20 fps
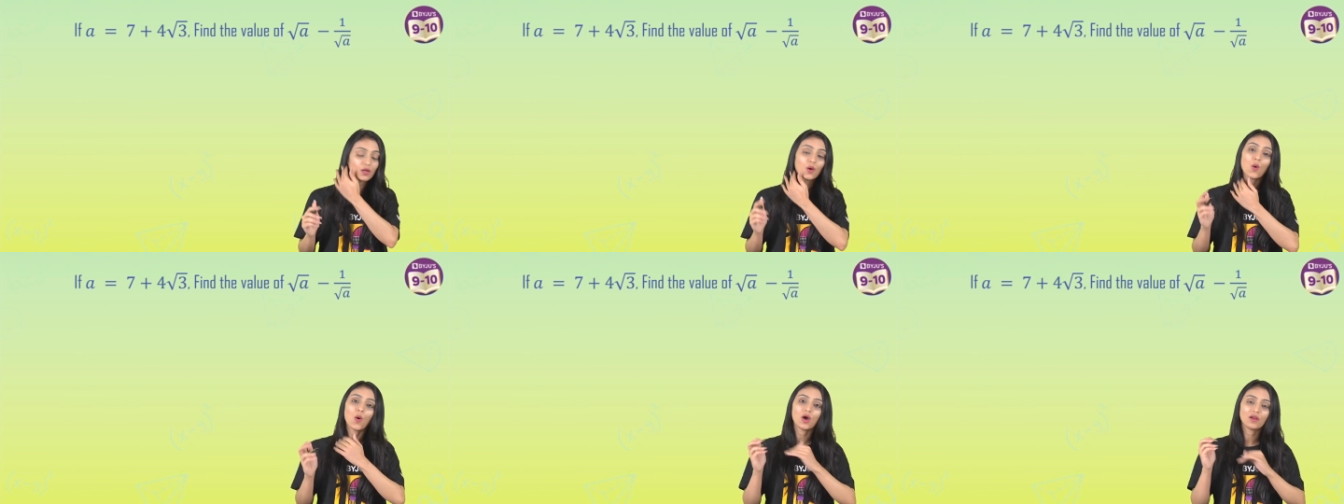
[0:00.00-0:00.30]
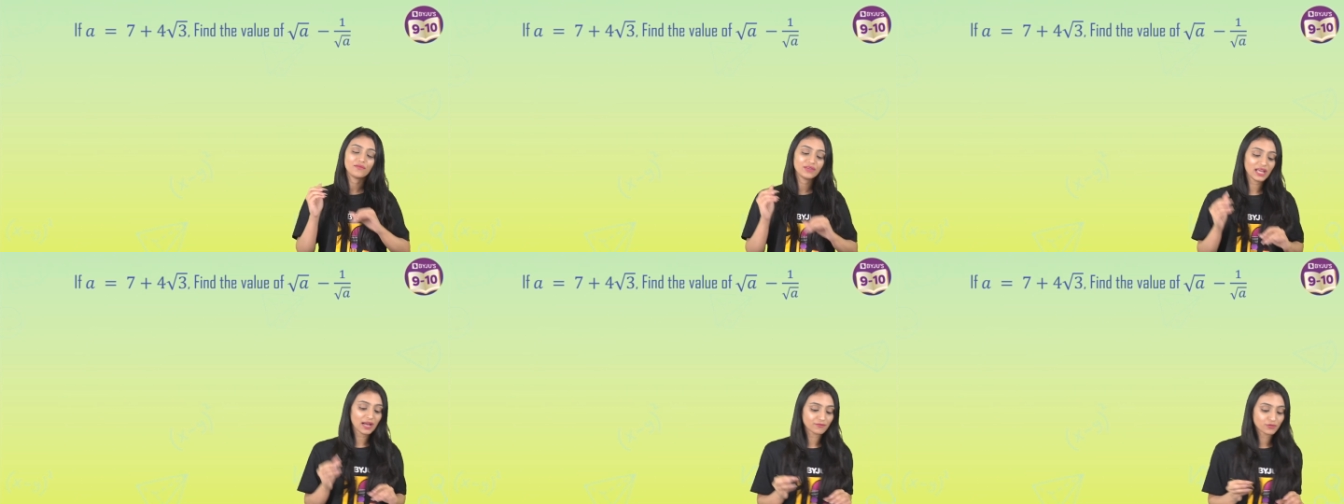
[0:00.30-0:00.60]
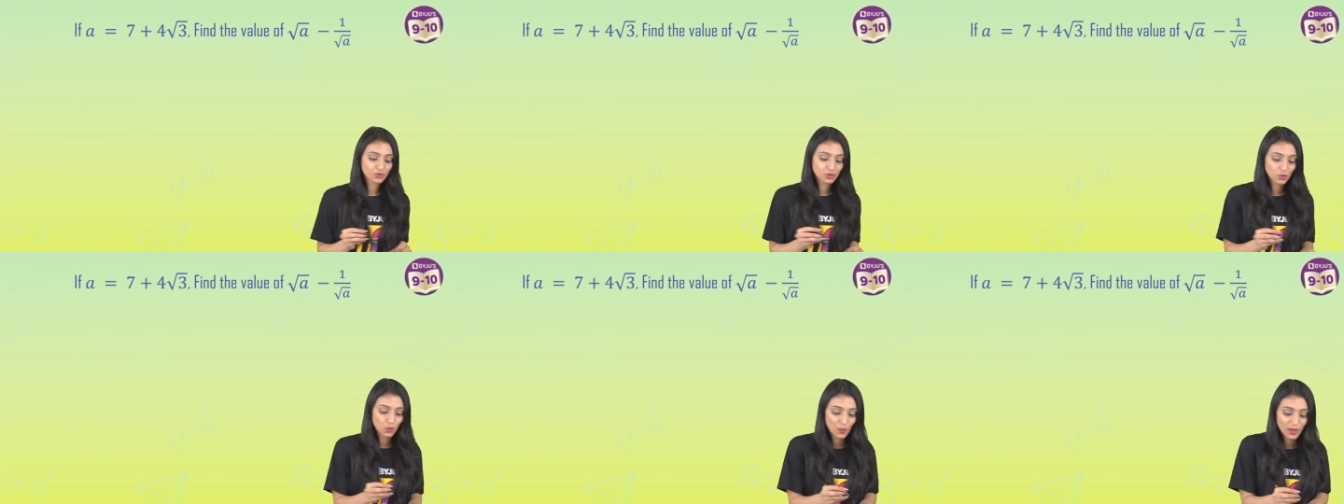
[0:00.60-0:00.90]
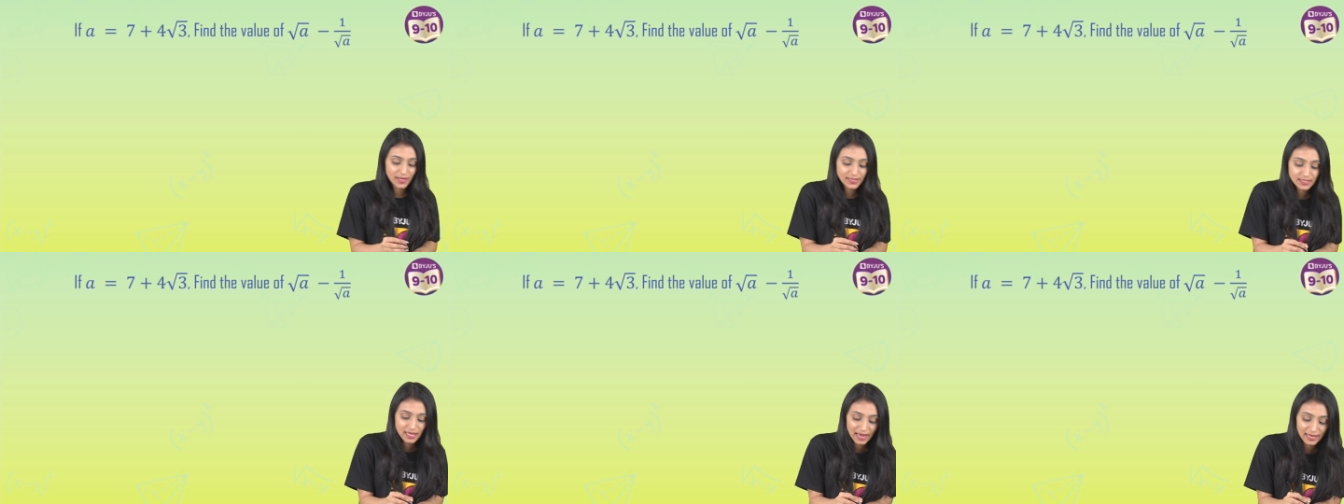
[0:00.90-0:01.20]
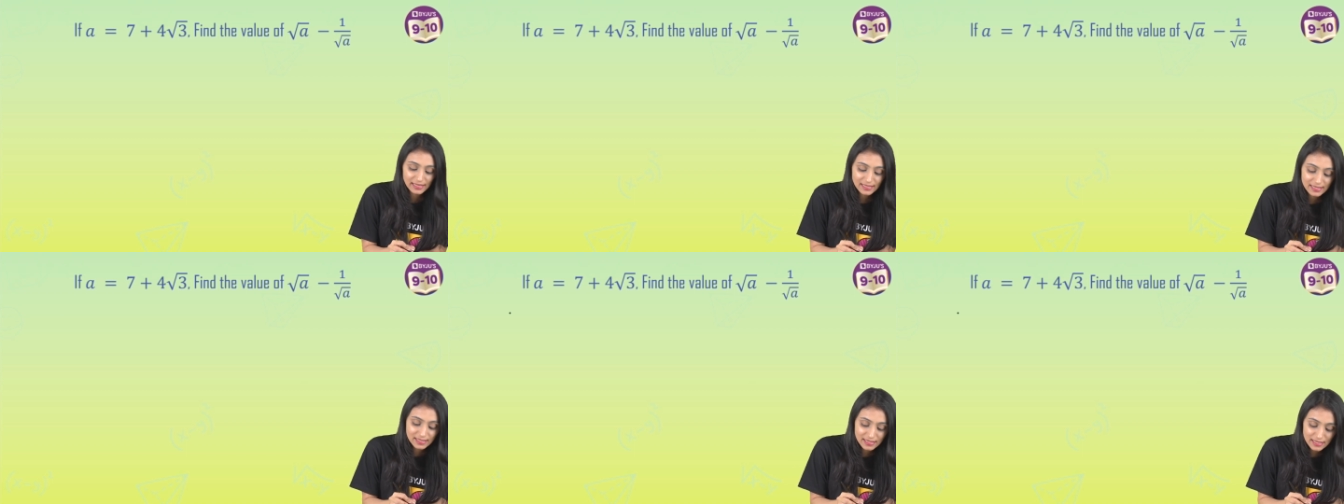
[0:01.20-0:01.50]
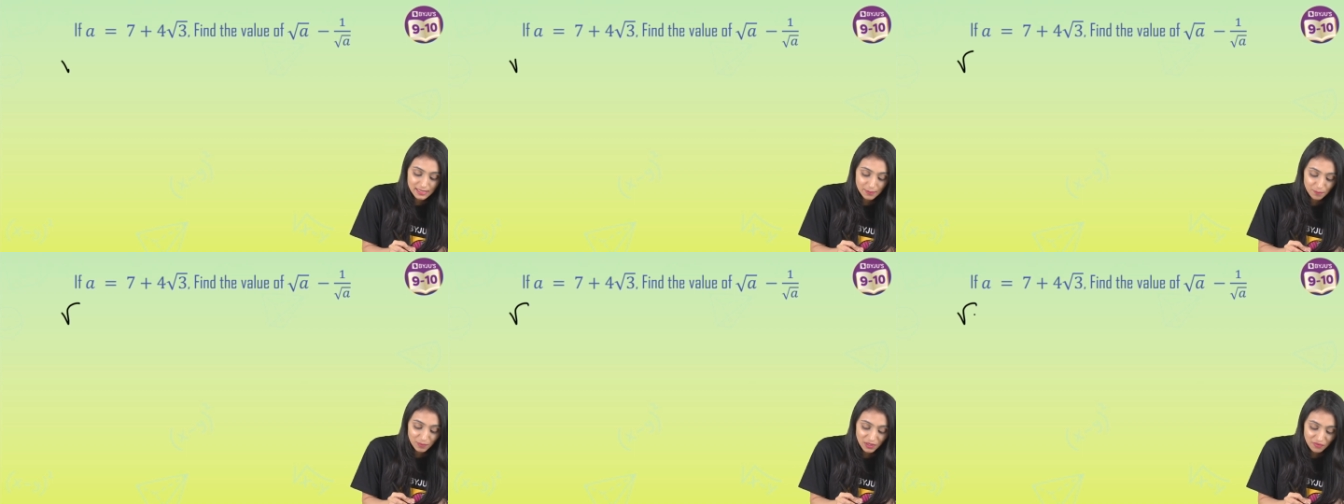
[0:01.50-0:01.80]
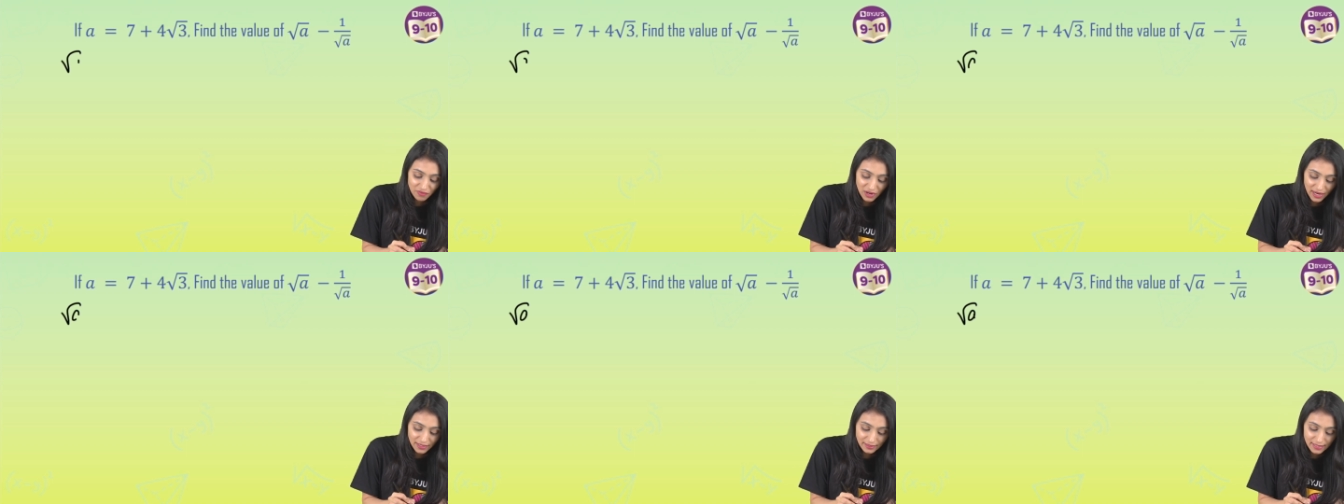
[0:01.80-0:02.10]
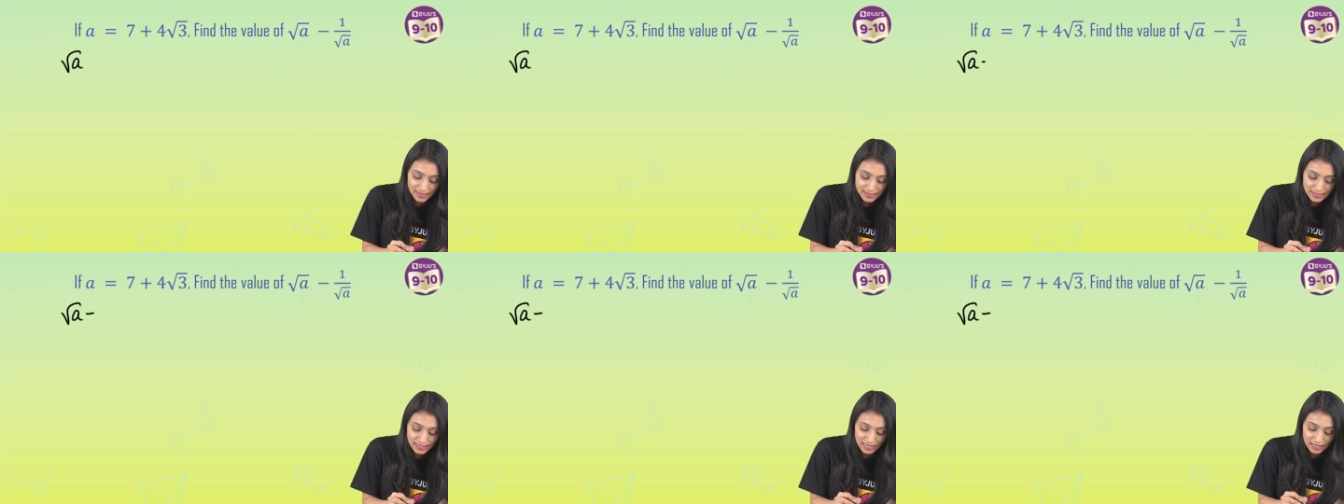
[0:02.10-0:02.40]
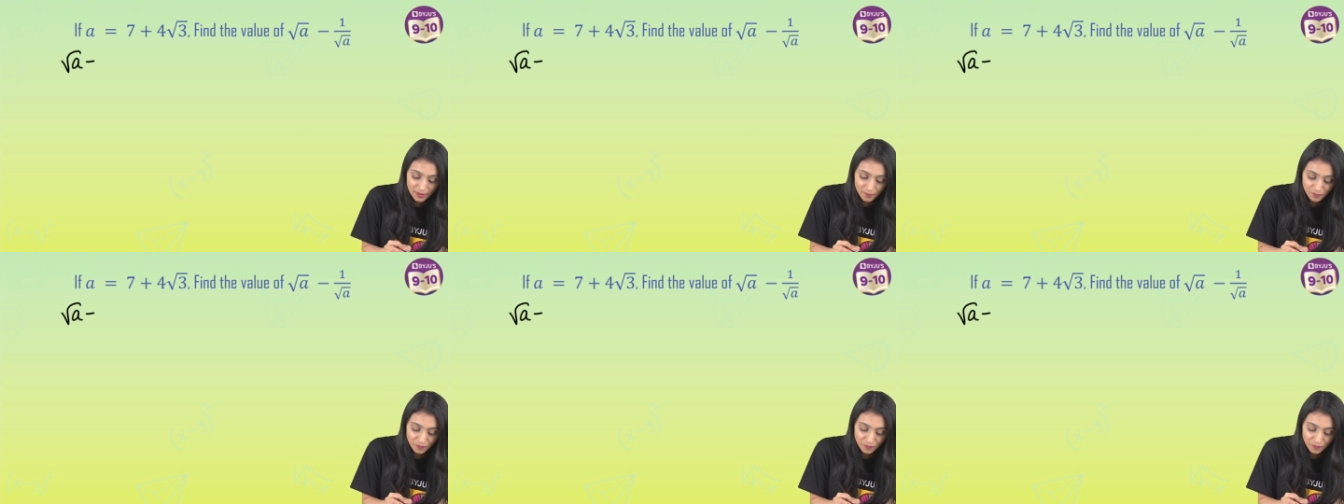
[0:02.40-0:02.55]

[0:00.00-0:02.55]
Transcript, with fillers: all we have to do is, I'll simplify this.